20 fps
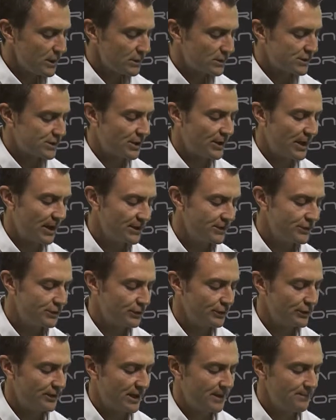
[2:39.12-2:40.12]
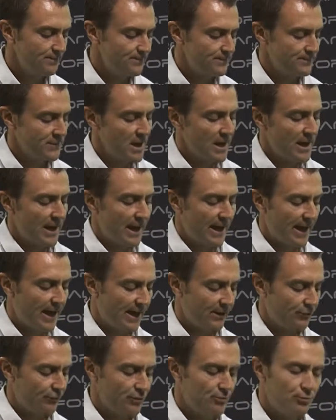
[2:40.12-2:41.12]
So undo them
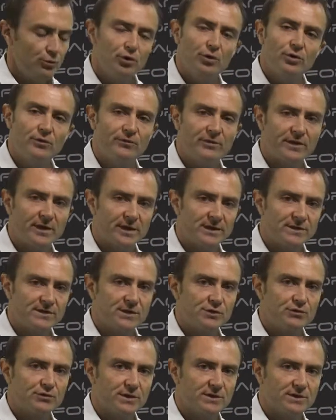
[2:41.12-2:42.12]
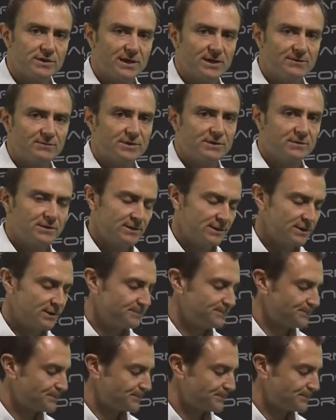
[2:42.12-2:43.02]
and remove the concentric slave cylinder.